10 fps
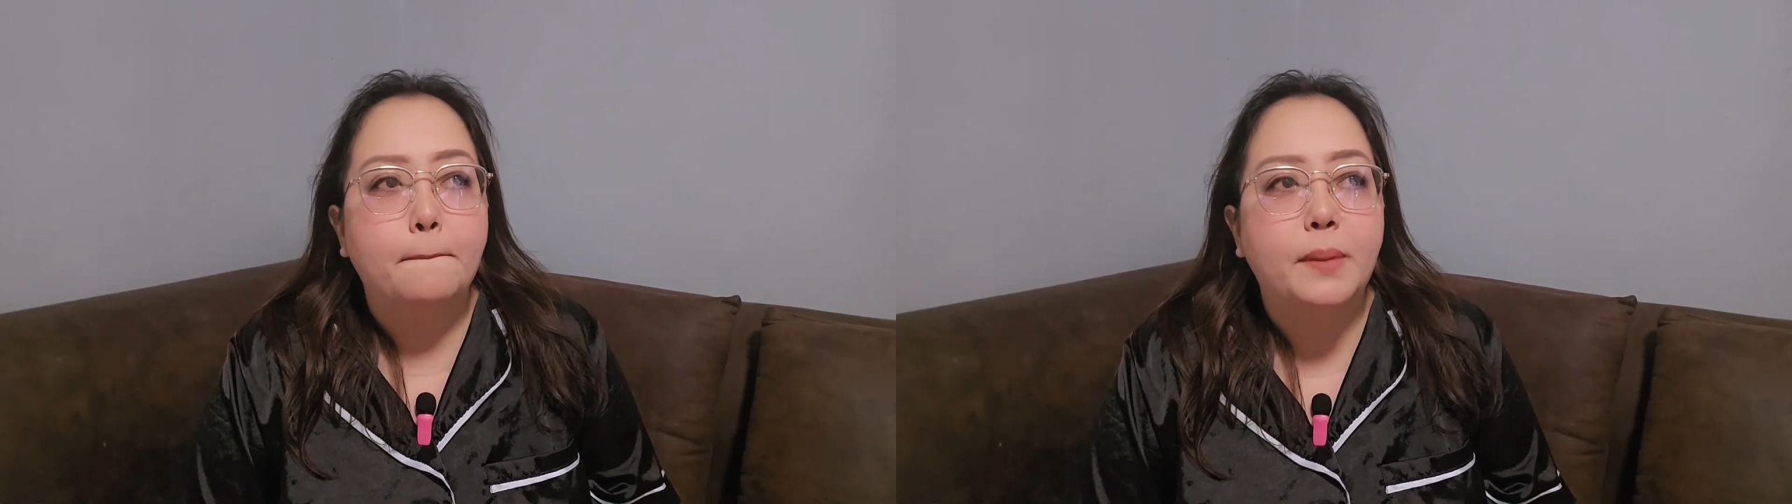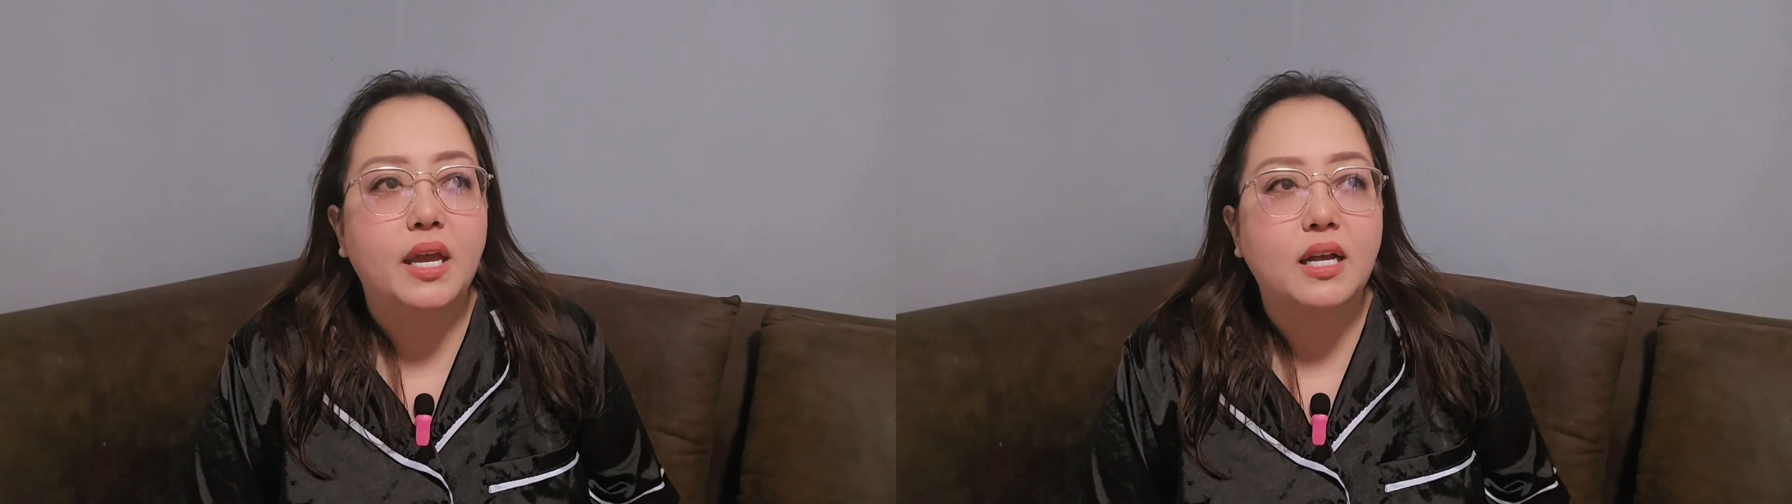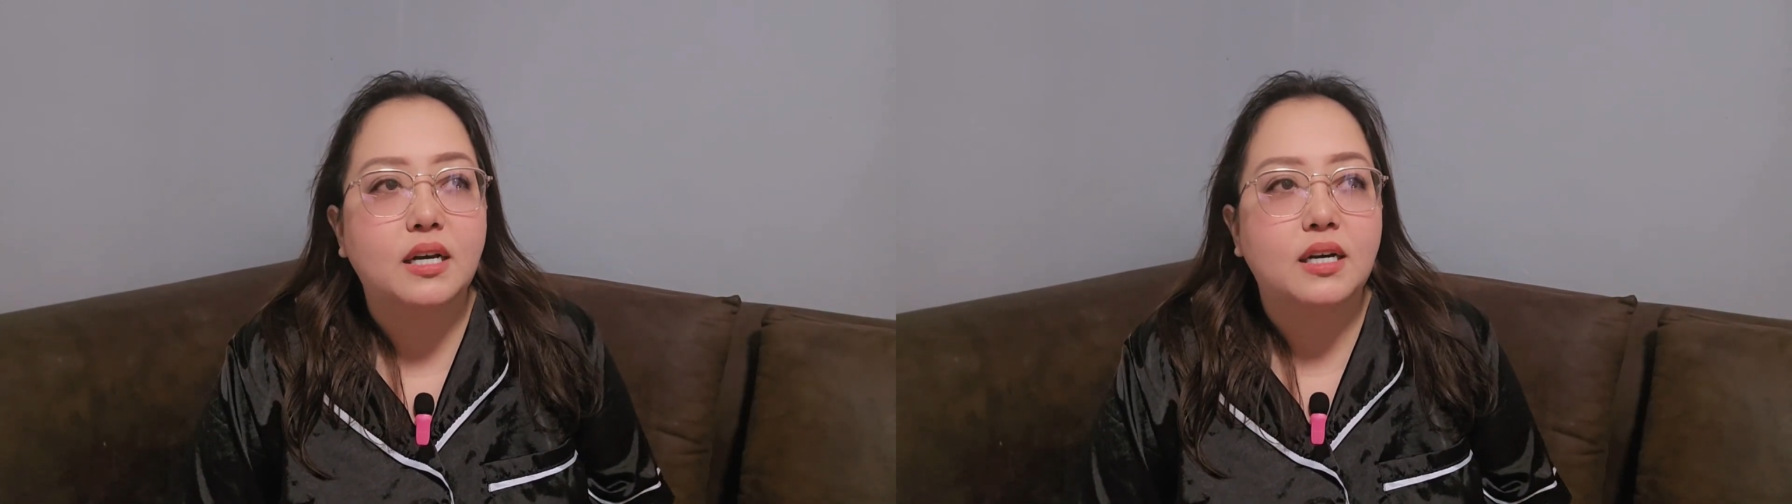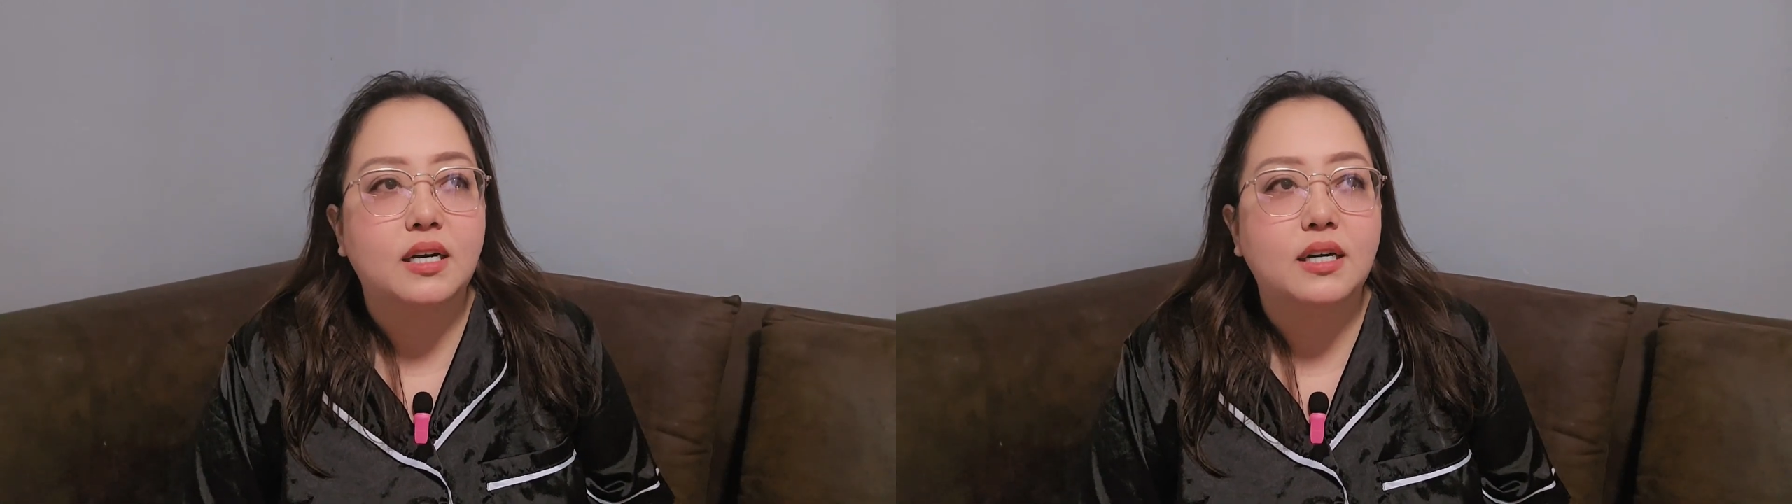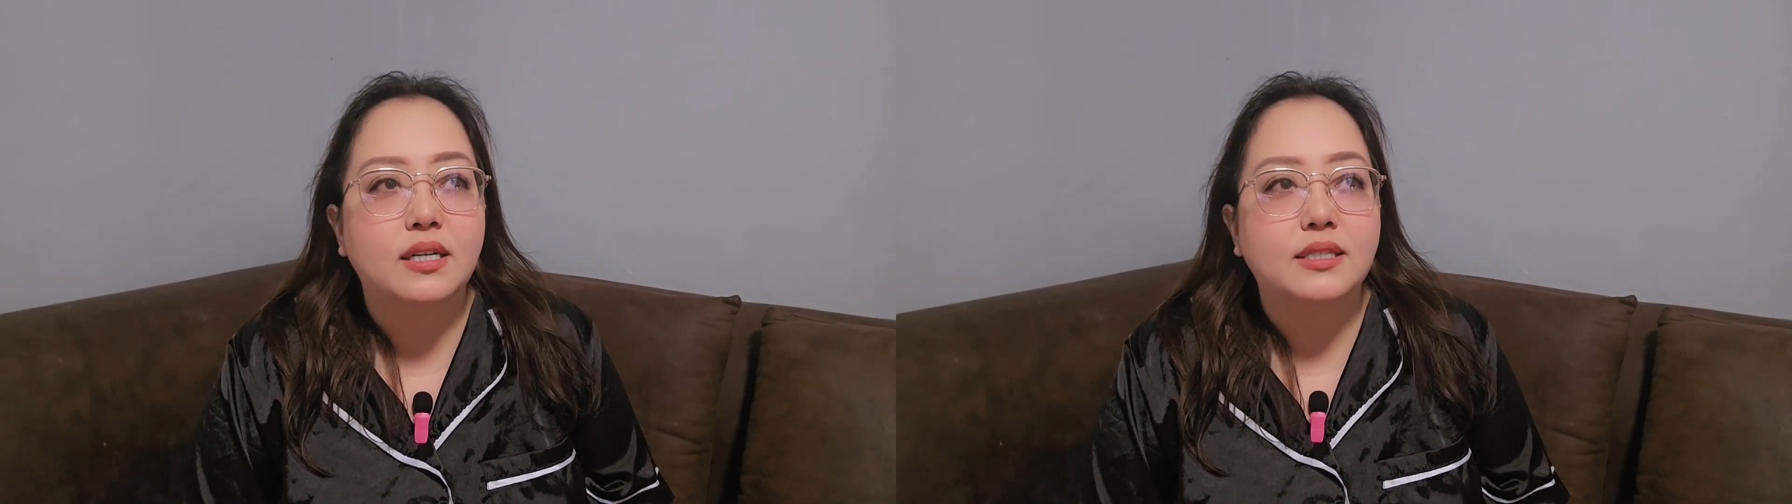
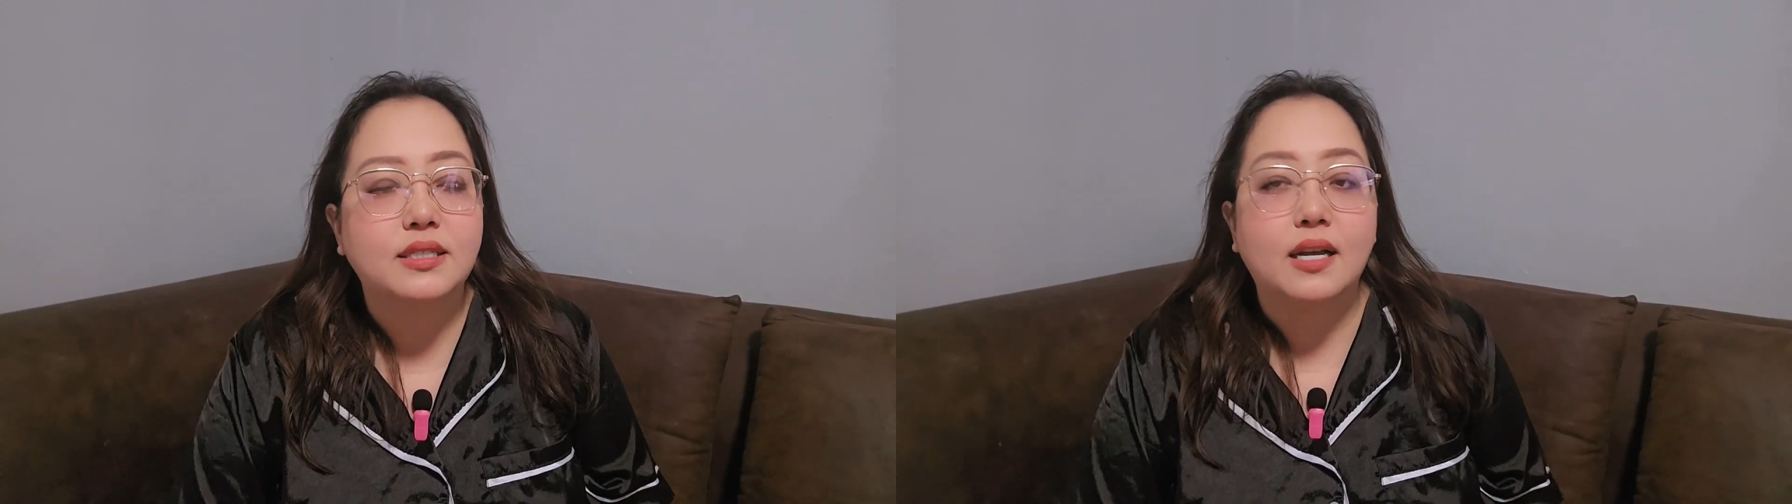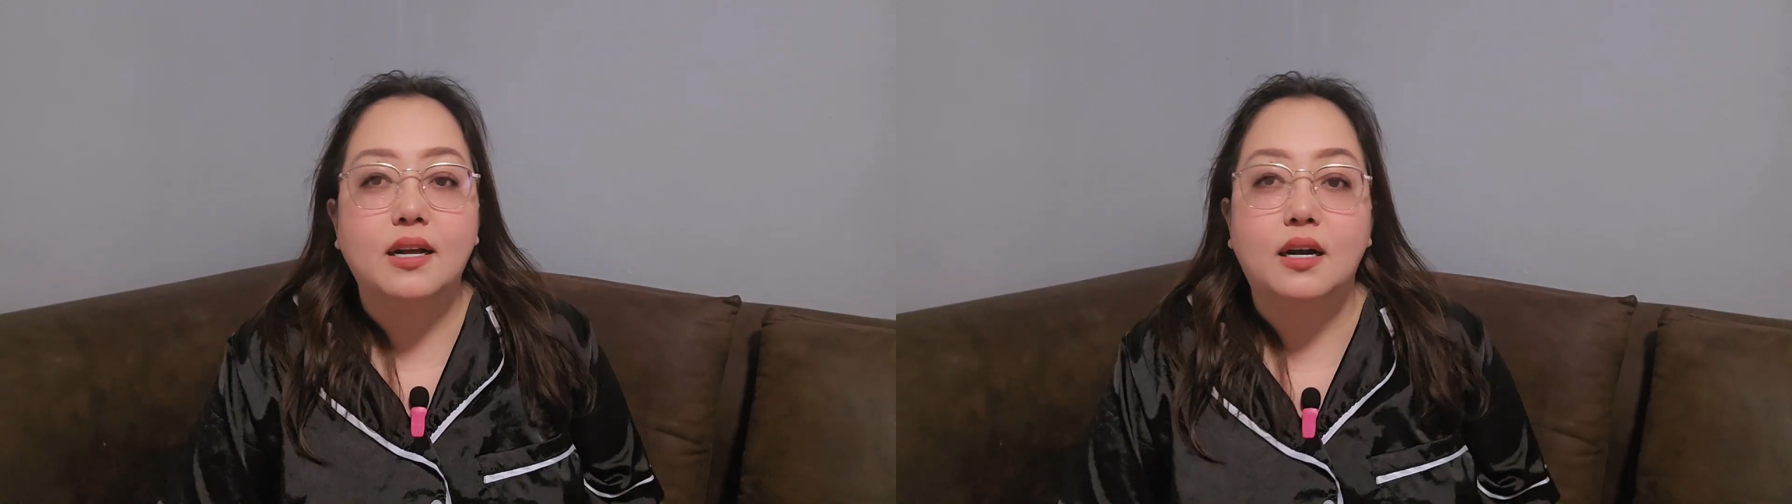because